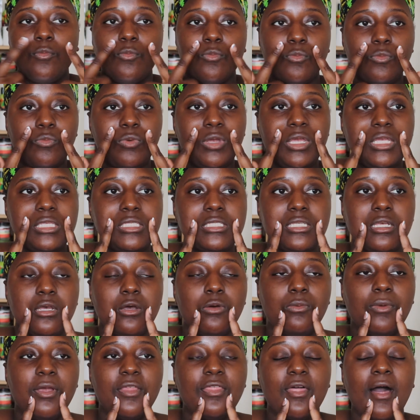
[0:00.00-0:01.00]
we
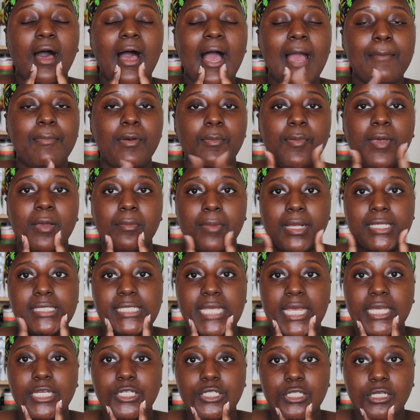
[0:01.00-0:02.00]
deal with
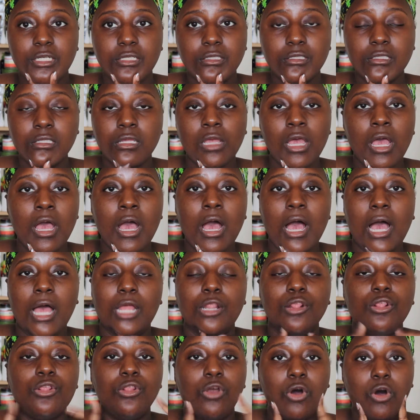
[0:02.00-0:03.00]
hyperpigmentation
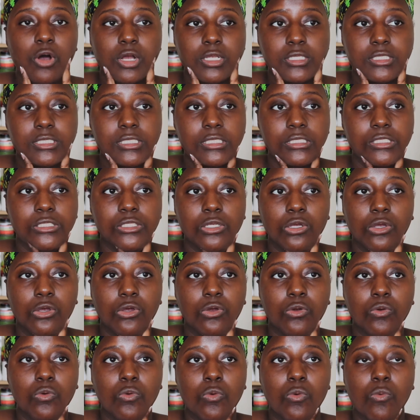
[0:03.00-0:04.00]
a lot.
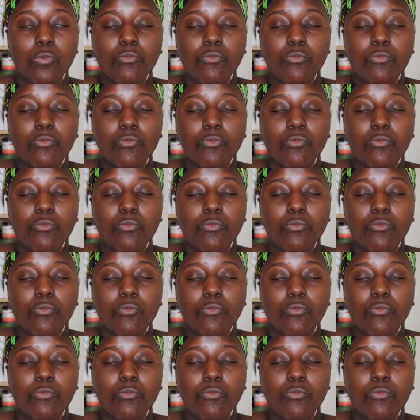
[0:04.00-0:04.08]
So